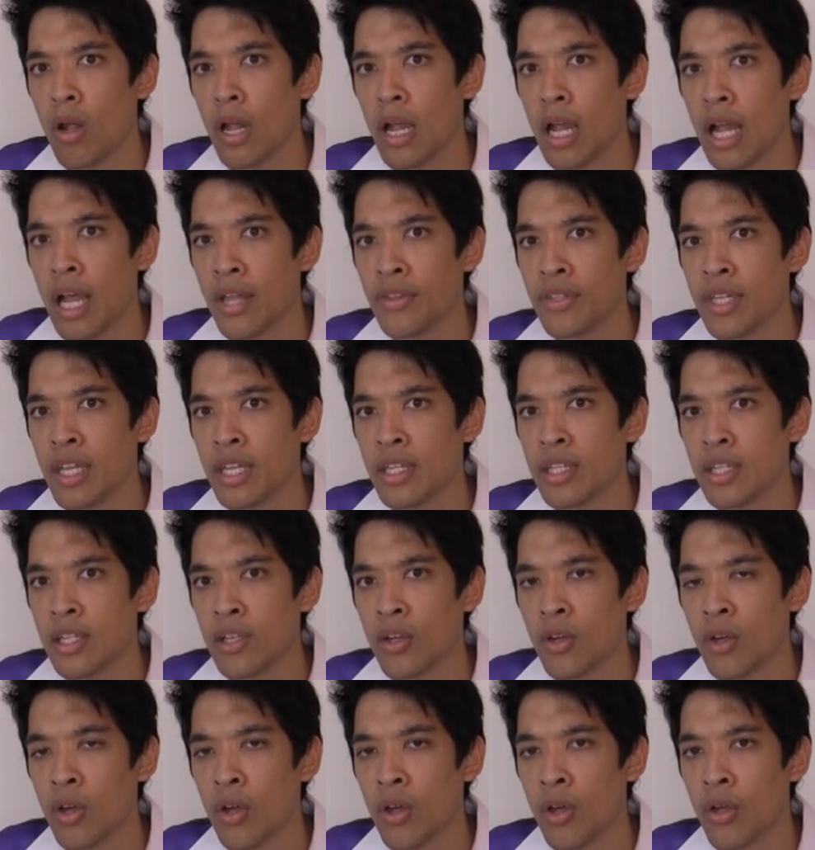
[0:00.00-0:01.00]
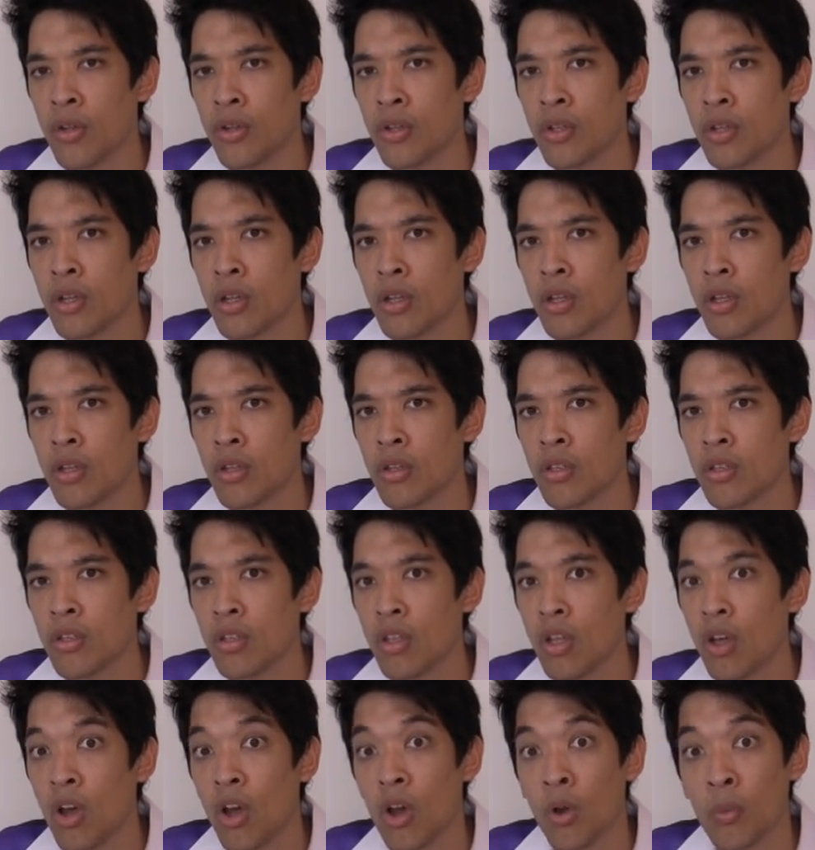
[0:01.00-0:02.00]
And then he heard
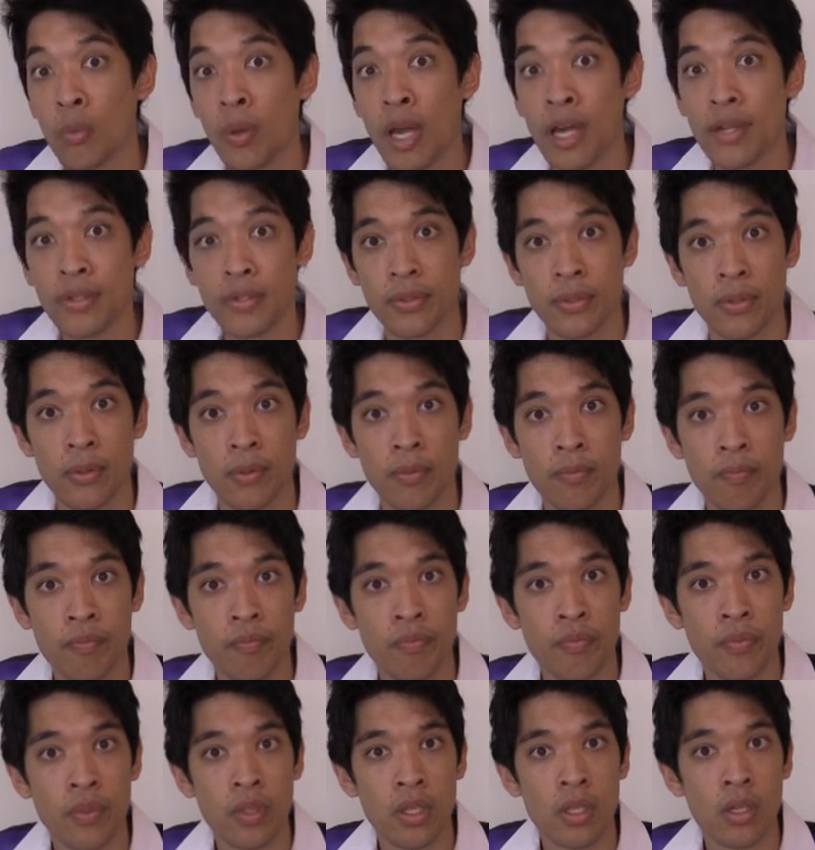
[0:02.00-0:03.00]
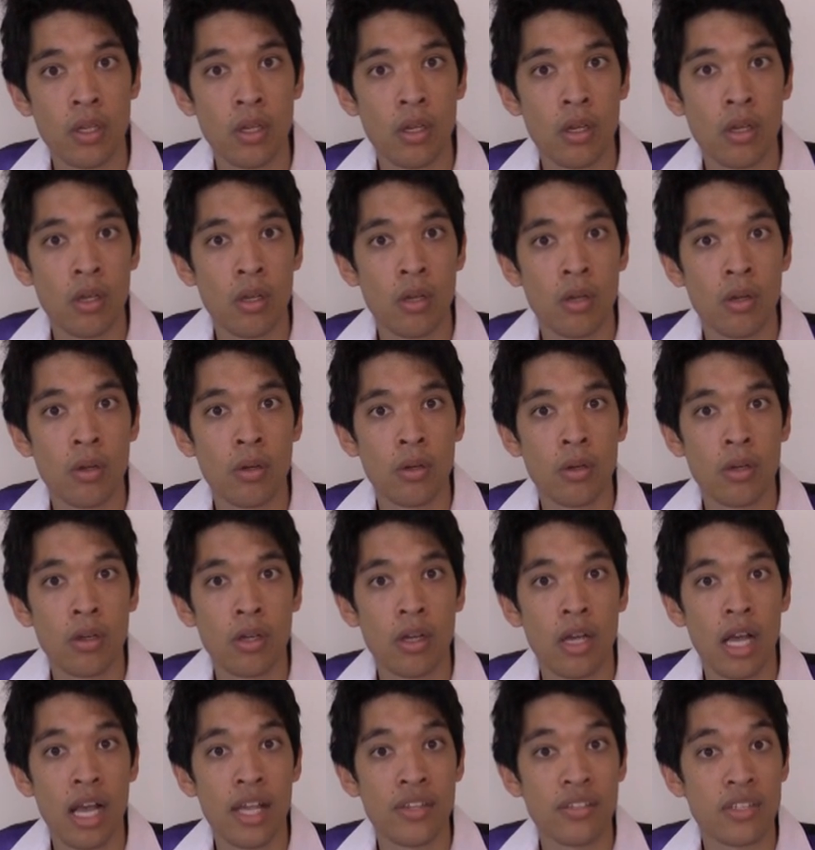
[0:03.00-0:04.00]
a rattle
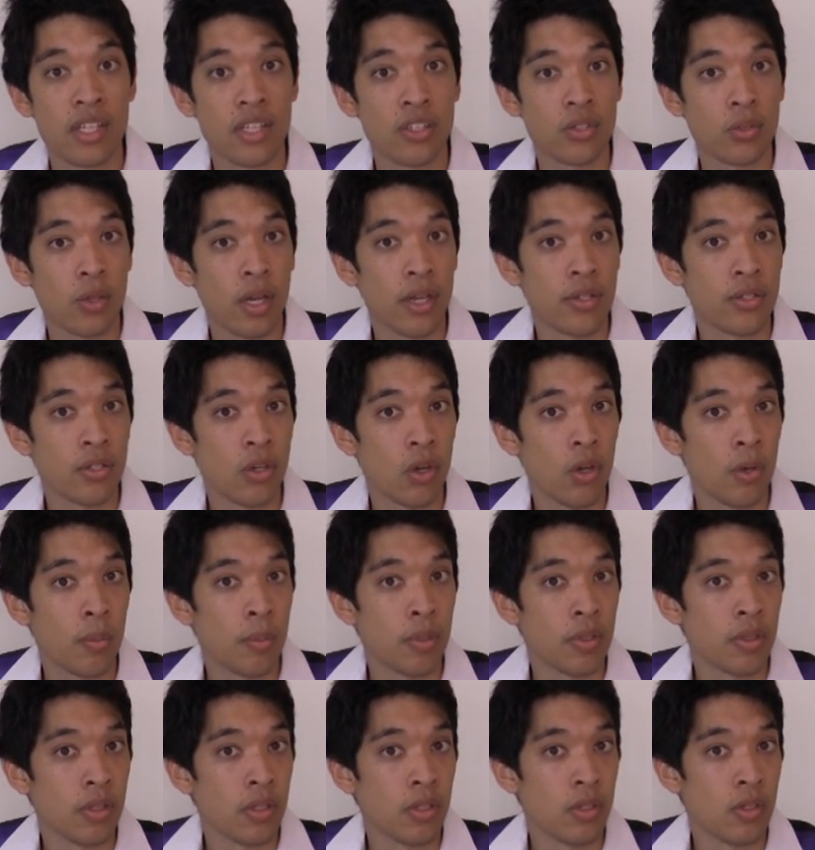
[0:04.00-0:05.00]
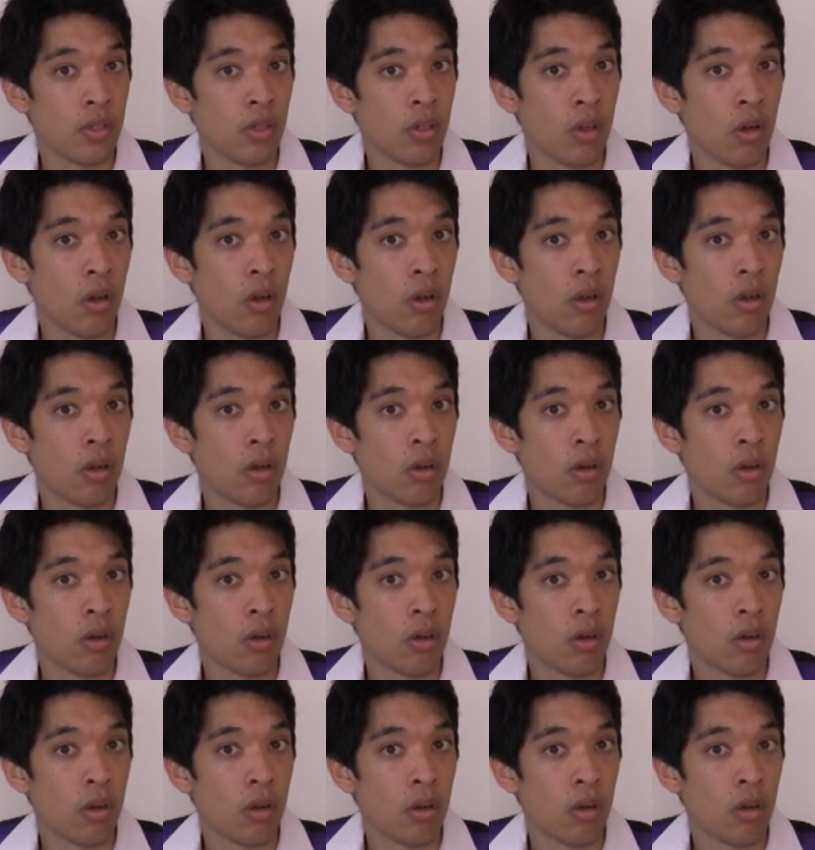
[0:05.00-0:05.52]
as they tried to open the door.